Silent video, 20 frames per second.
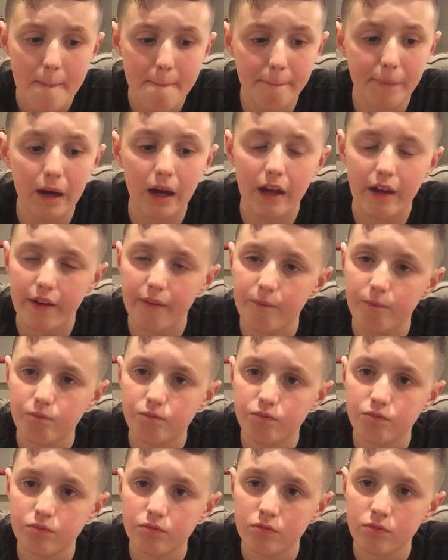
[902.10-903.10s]
But
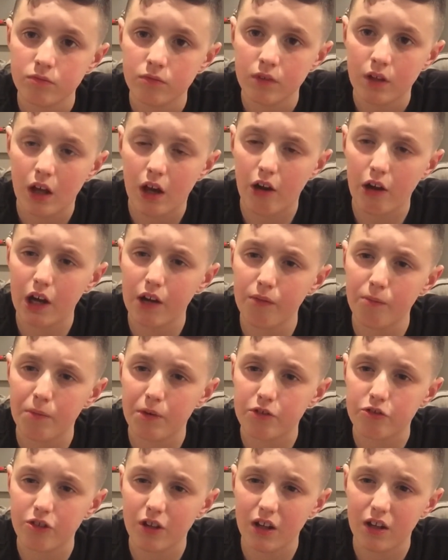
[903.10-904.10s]
I'll give them a
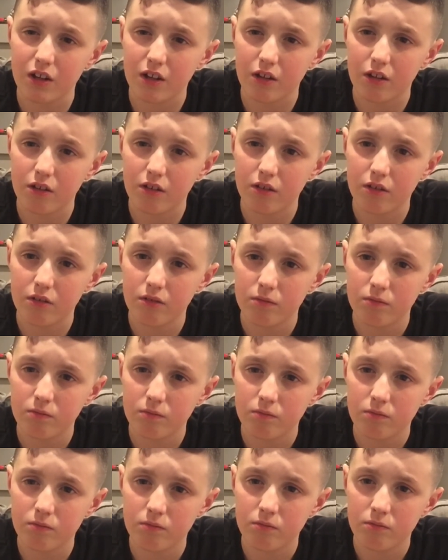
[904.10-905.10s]
shot here.
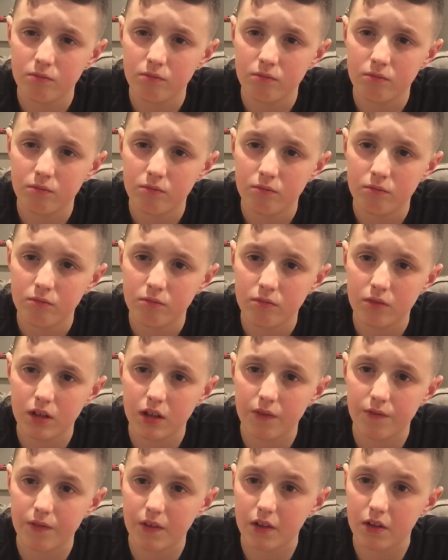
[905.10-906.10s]
And
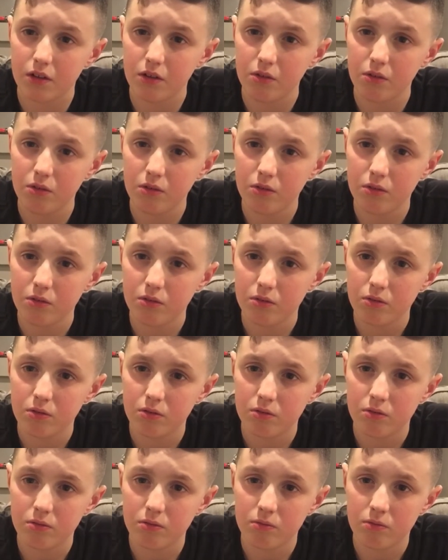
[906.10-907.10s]
if they lose,
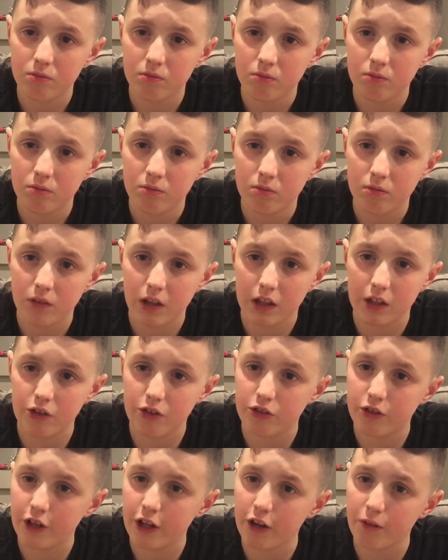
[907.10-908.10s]
that
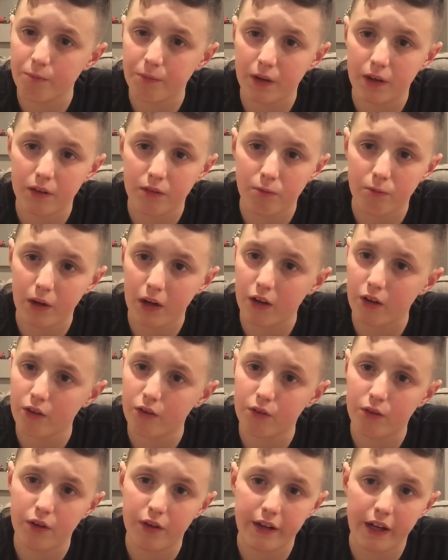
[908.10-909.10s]
just takes my
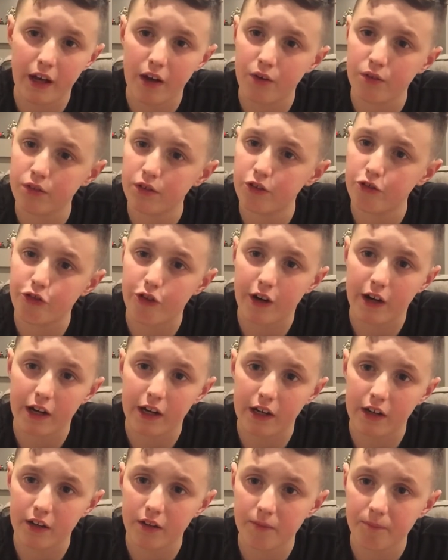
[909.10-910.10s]
record down the drain.
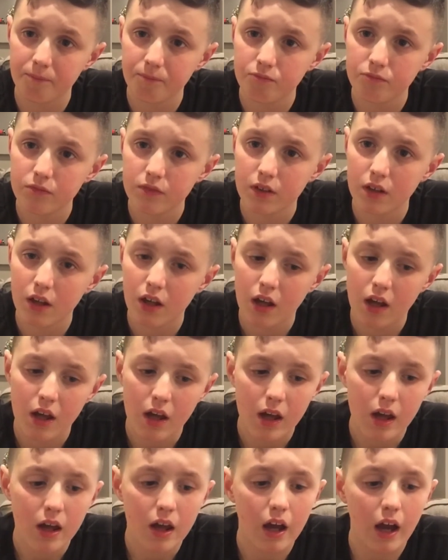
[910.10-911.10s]

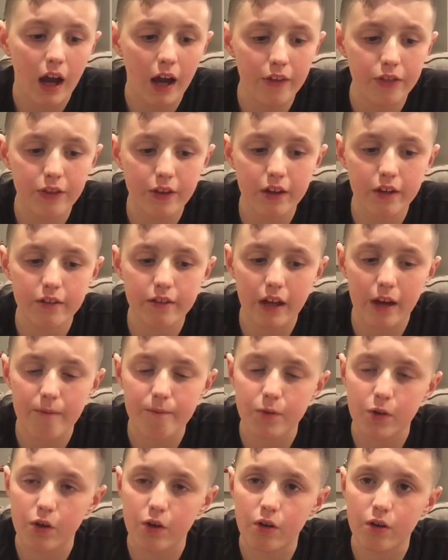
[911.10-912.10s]
I think
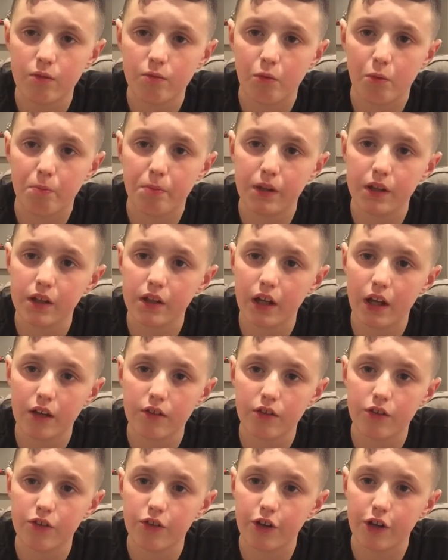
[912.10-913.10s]
Denver will beat
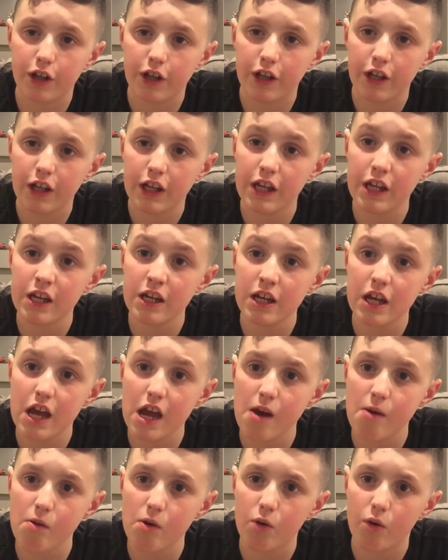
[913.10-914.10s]
Kansas City in
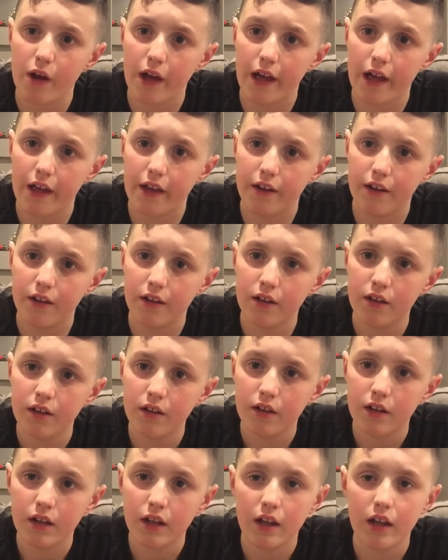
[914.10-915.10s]
Arrowhead
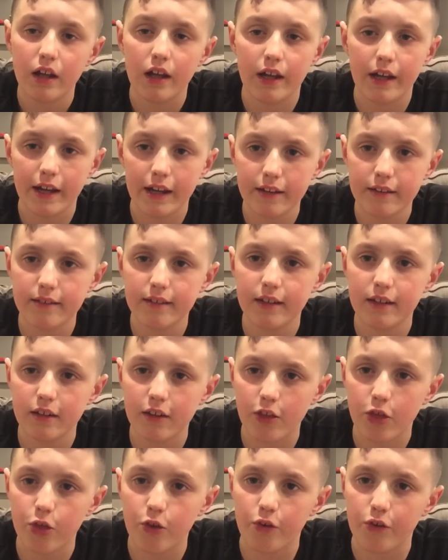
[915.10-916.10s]
18
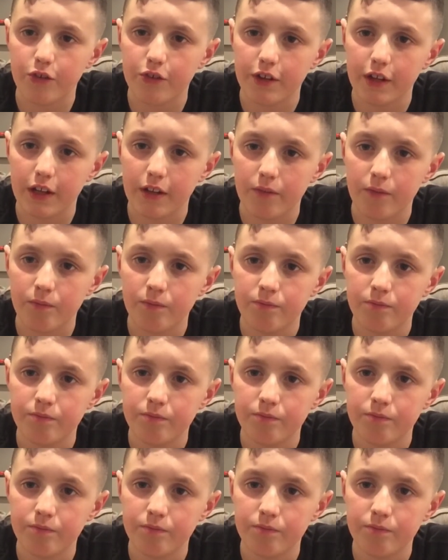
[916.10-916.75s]
to 13.